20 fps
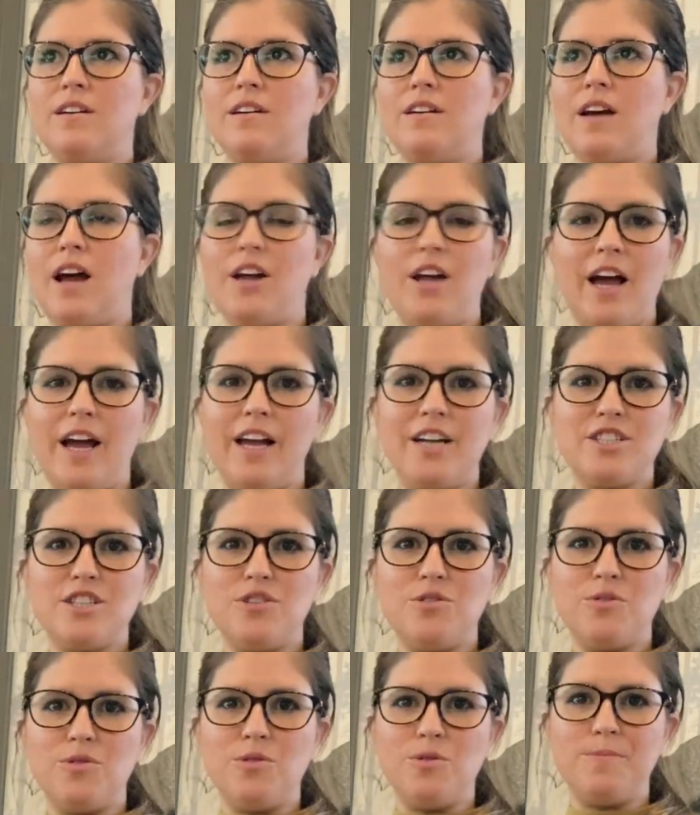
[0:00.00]
I actually
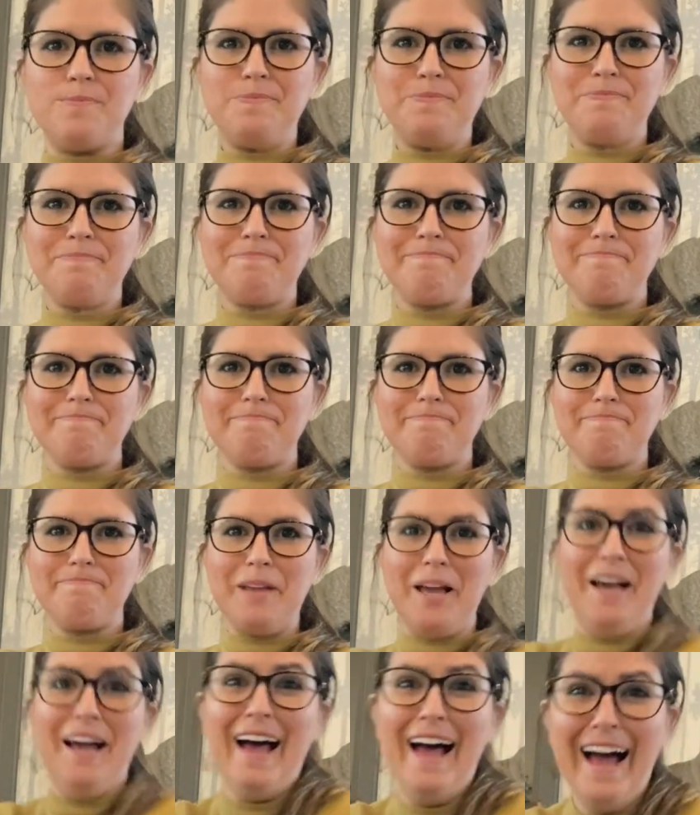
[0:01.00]
don't know.
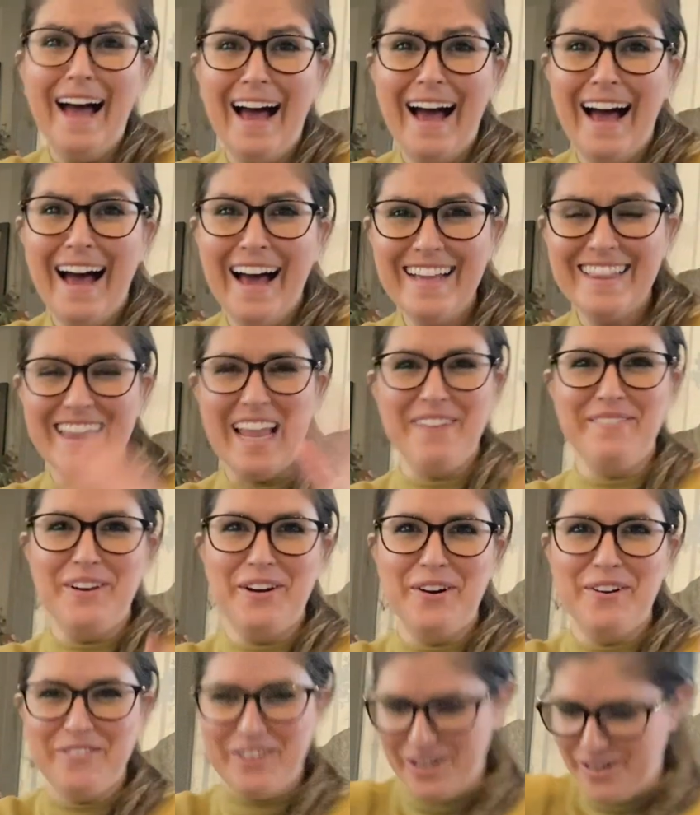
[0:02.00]
Let me
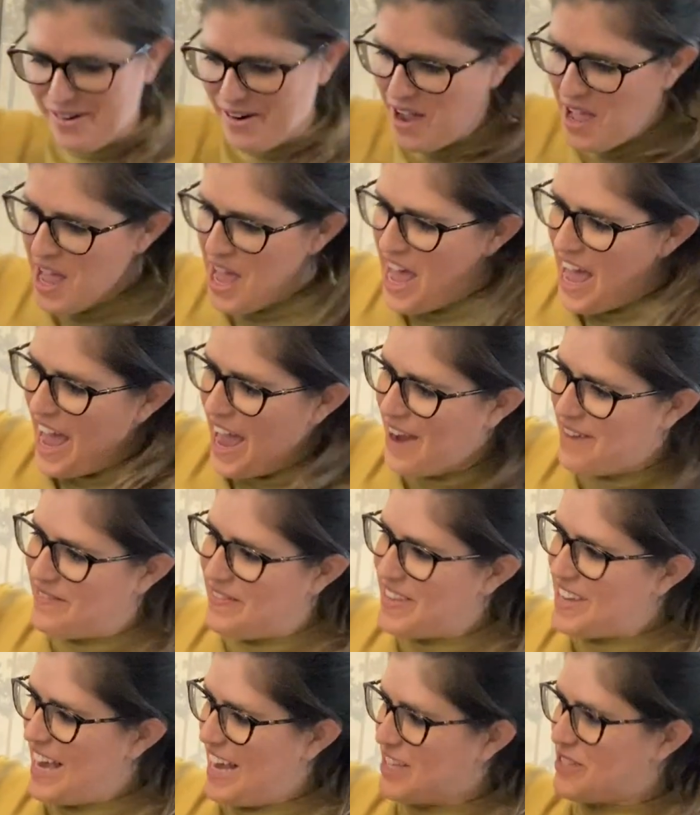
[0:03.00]
know if you know.
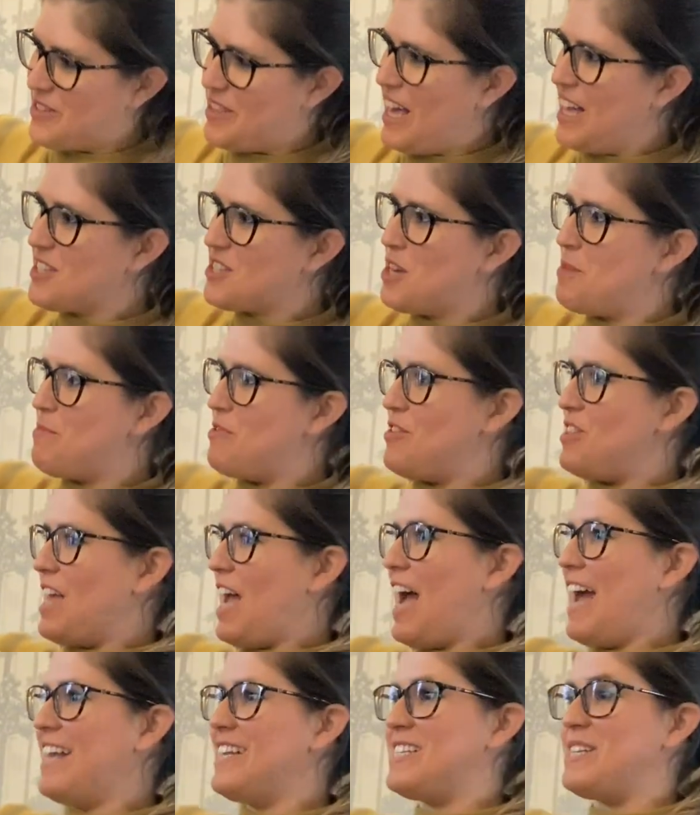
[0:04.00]
Yeah, so that's going to be really
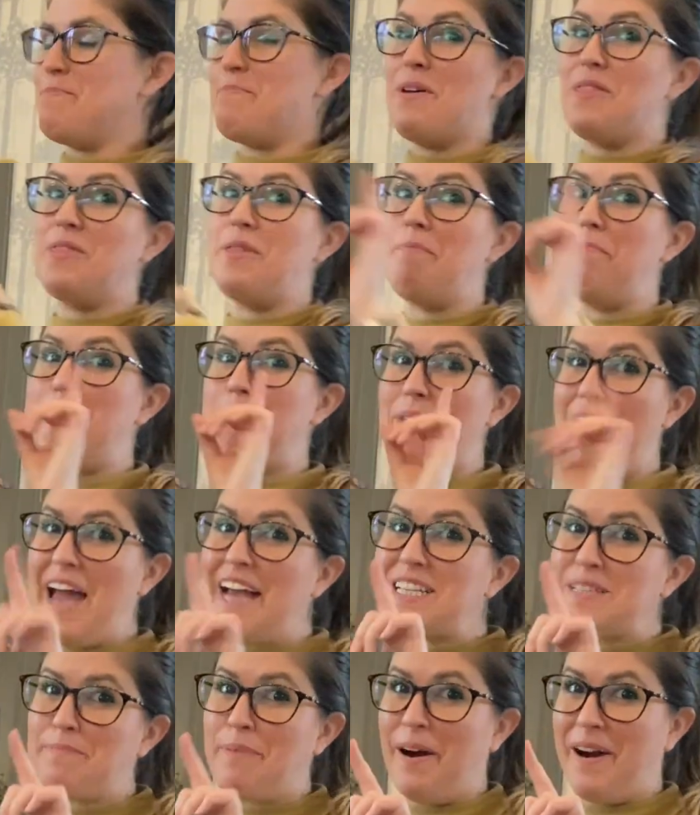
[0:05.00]
handy. But the
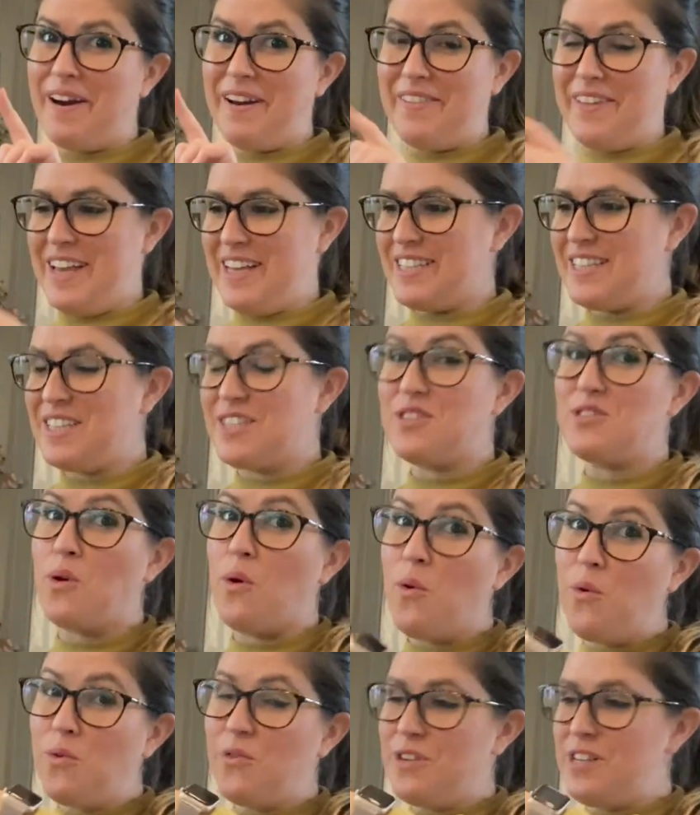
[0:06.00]
best part of this is the
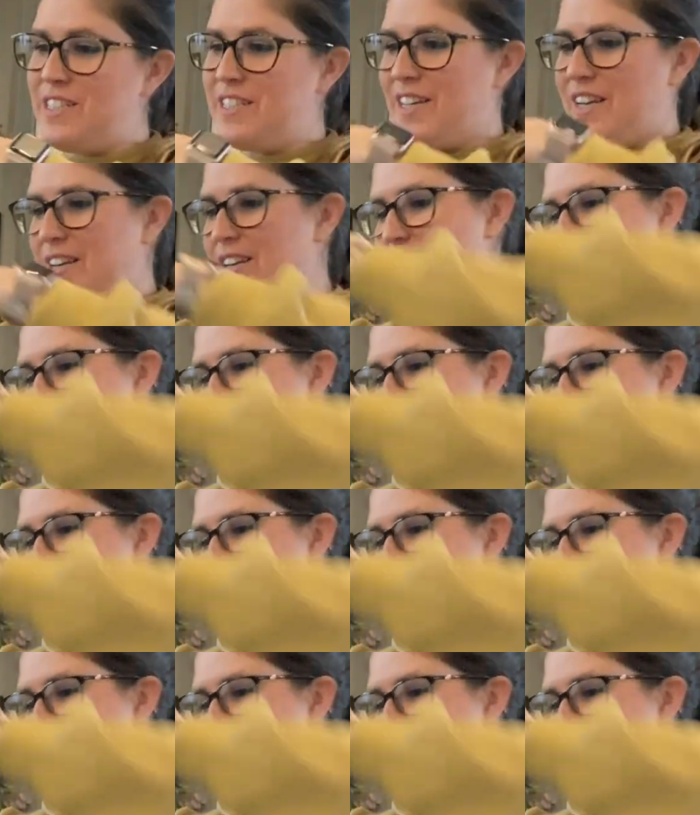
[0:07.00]
whole reason